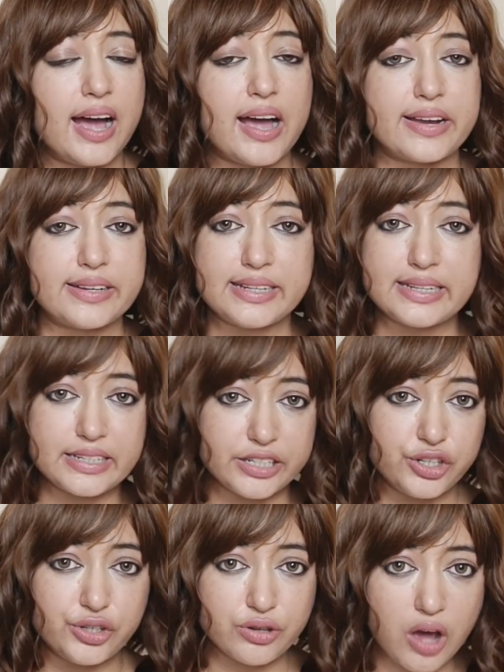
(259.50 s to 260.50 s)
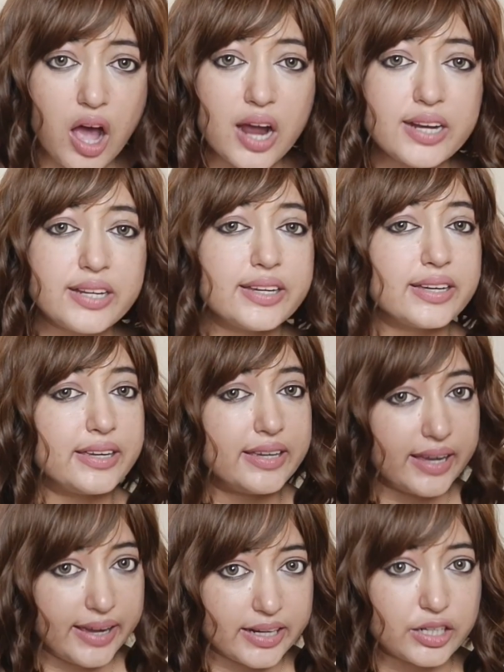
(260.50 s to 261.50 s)
I did not
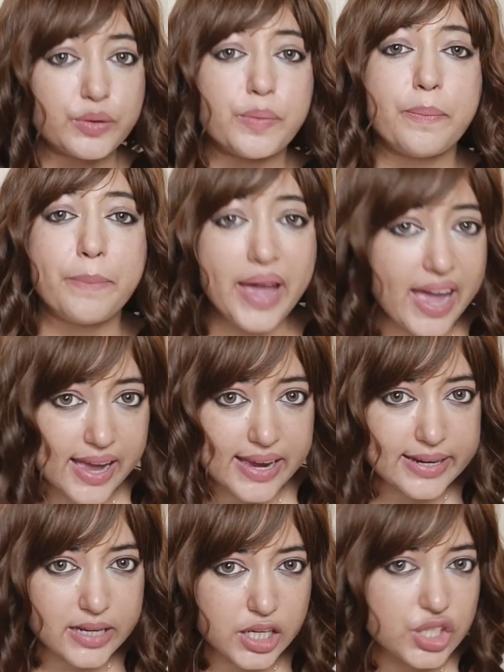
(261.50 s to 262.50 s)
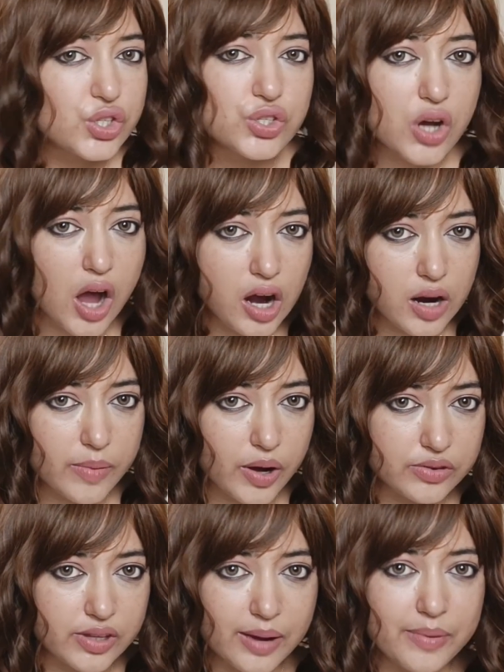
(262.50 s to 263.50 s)
get paid to talk
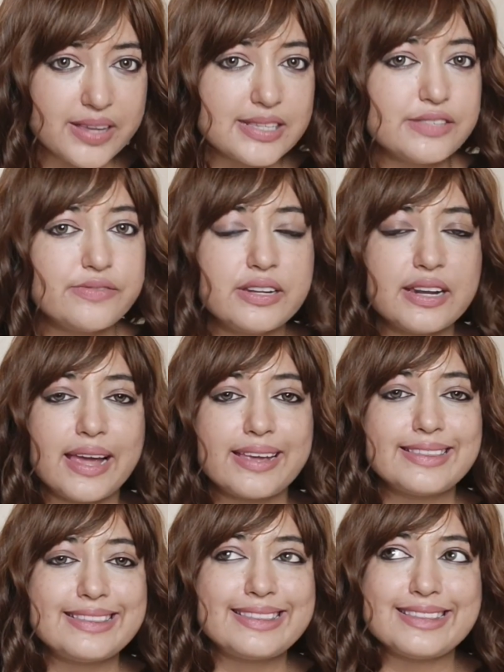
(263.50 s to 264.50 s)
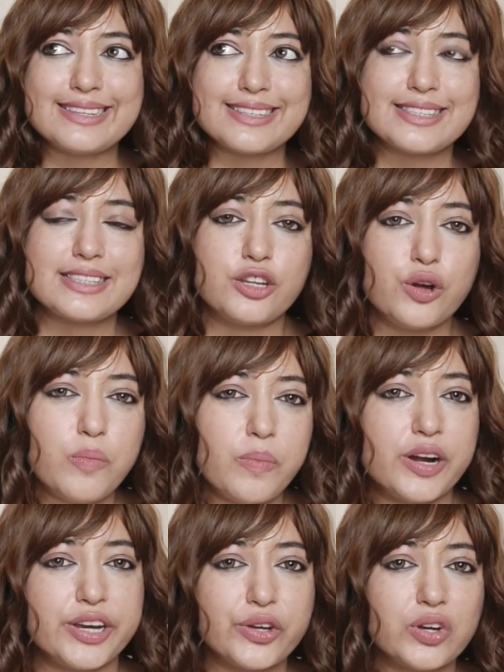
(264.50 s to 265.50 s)
about them. I just feel like this,
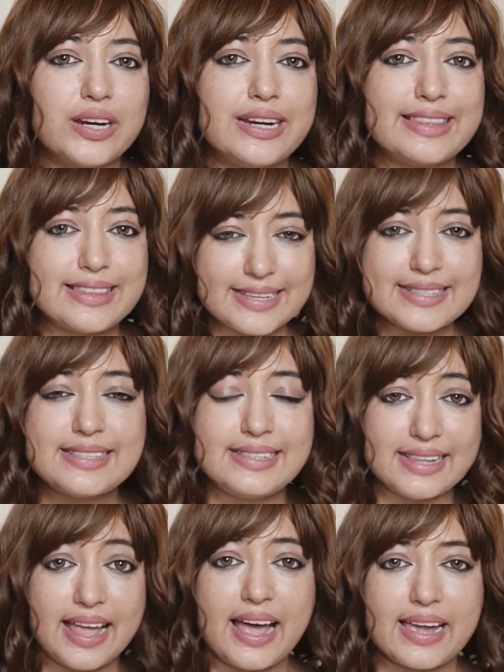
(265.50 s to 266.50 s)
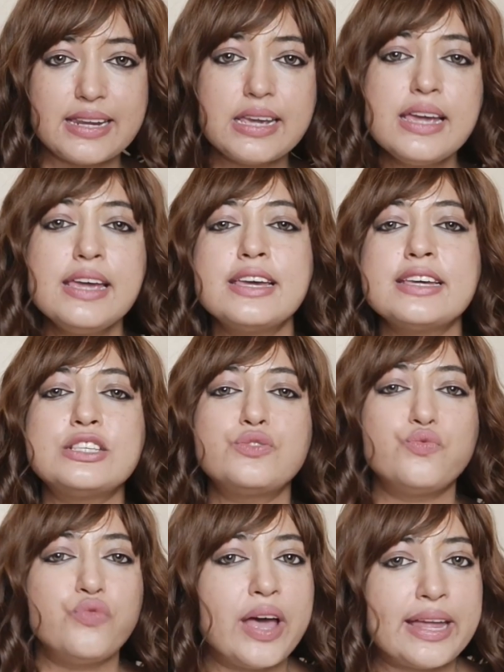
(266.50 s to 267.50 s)
particularly this line
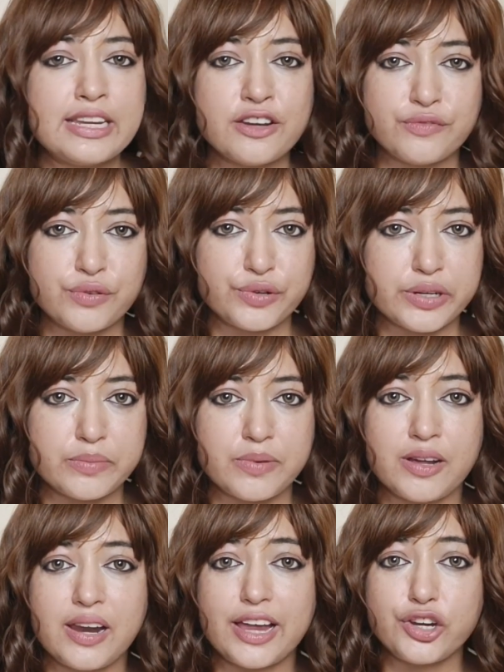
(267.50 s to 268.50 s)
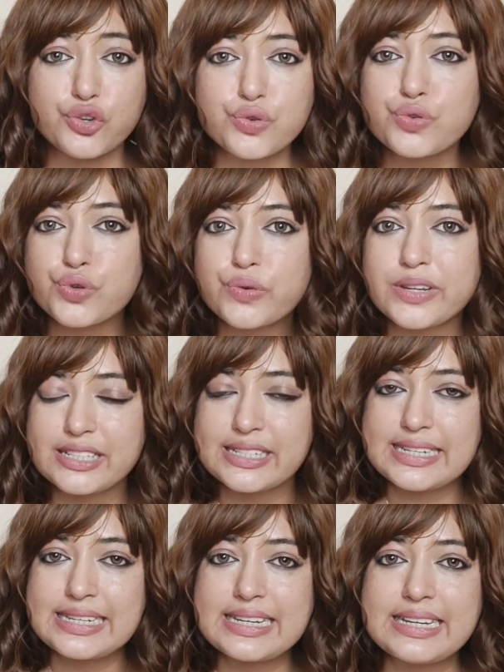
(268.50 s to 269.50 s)
is very affordable and true to its
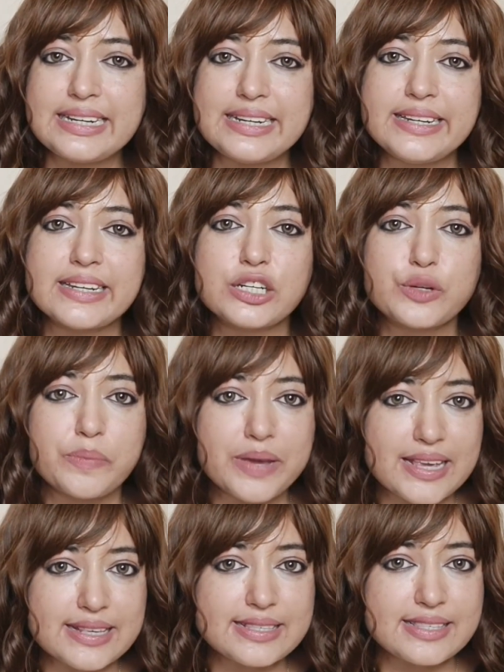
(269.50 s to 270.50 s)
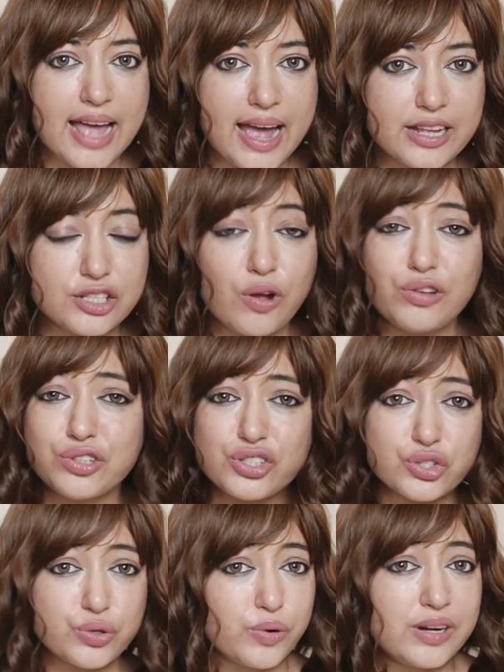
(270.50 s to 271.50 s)
ingredient based science. Also,
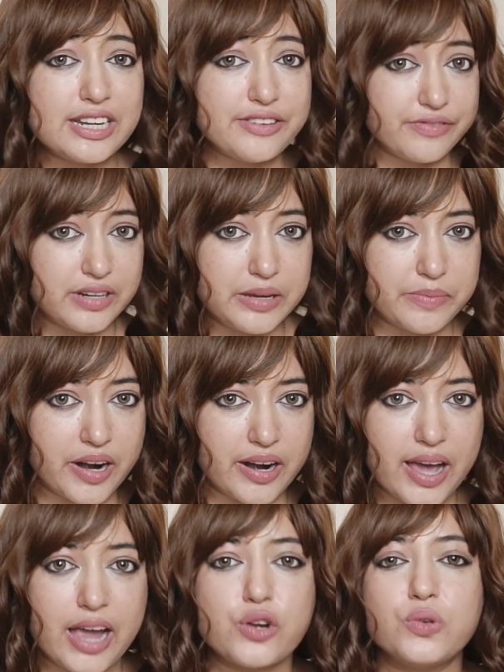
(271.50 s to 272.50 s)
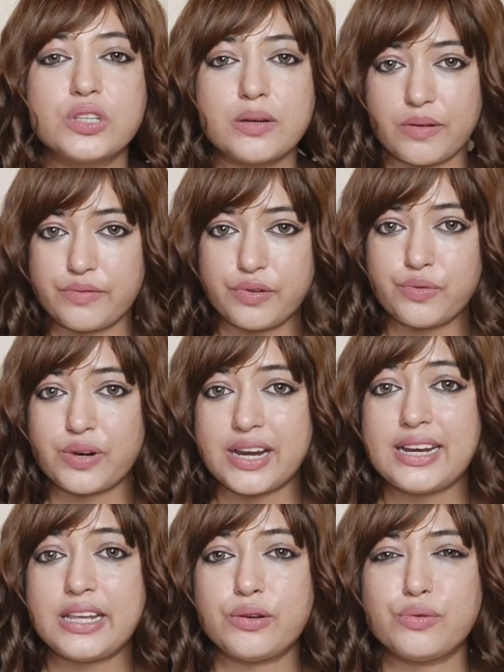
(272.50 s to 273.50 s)
it's cruelty free brand. I know some of you
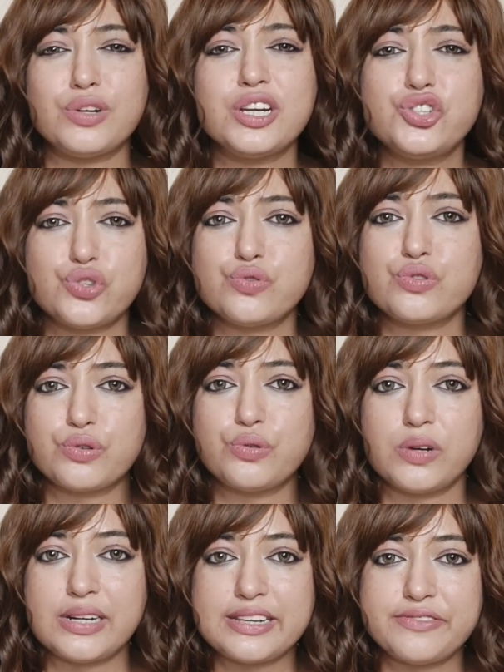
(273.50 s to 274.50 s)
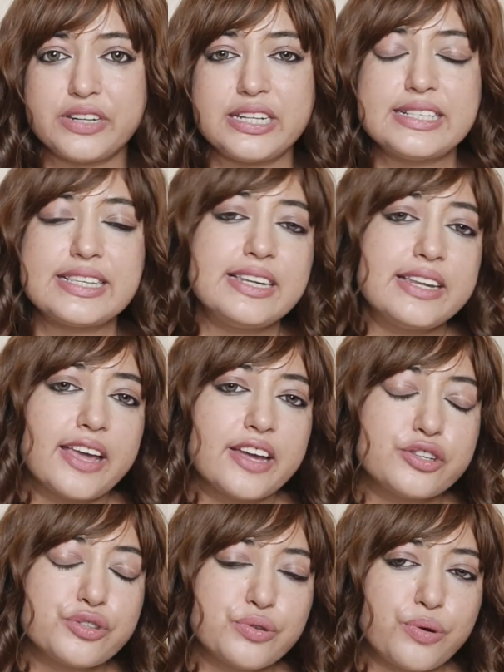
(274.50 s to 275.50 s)
really only choose cruelty free
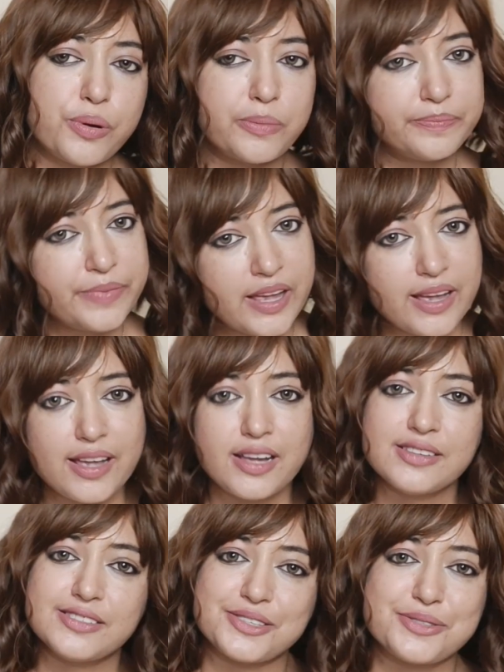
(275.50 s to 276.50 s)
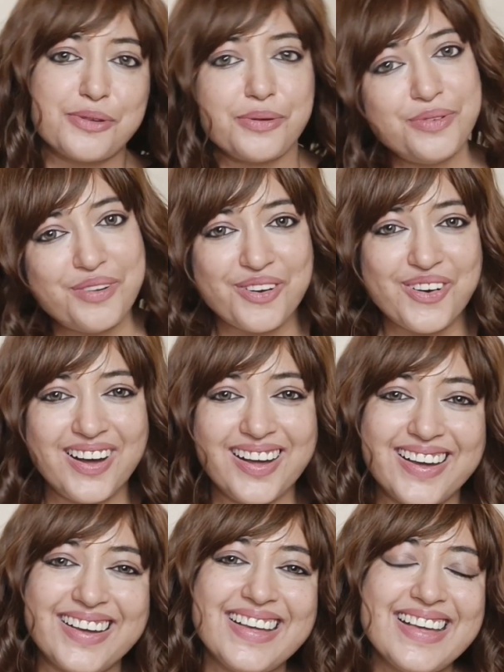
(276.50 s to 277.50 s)
skincare, so just so you know.
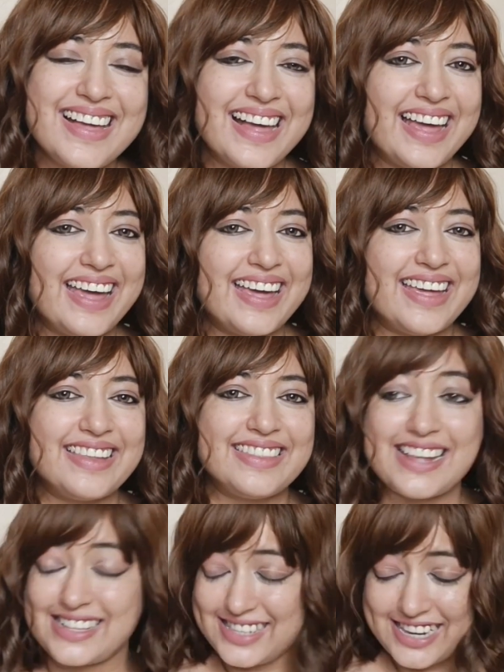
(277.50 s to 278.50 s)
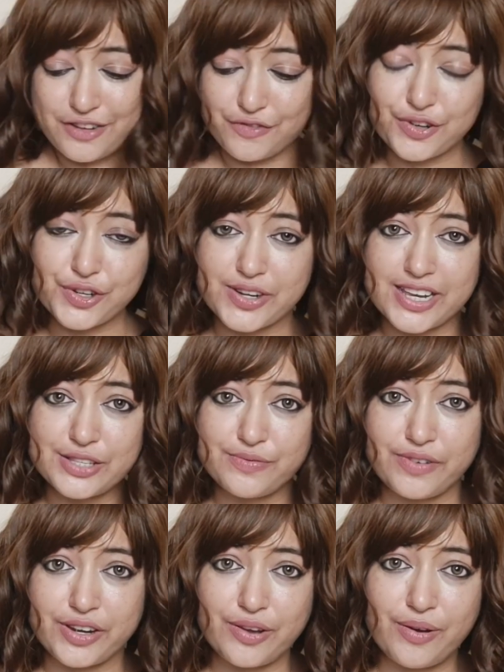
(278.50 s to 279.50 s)
And that's it for today's
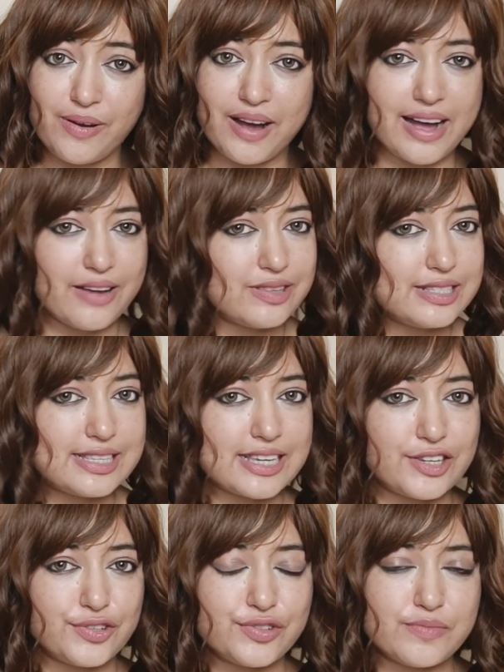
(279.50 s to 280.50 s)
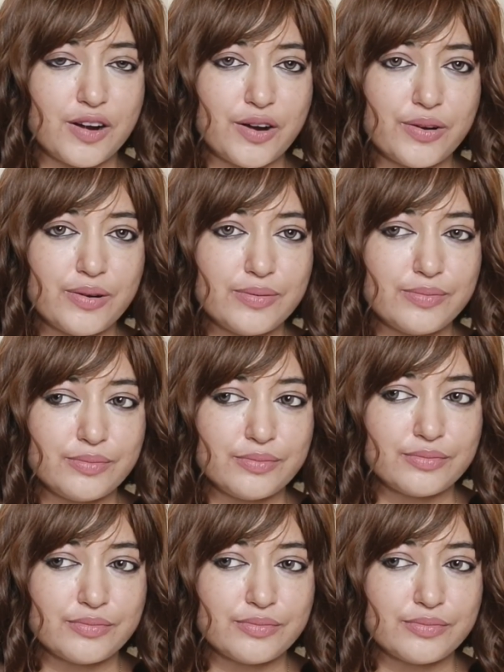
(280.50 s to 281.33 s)
video. I will see you tomorrow.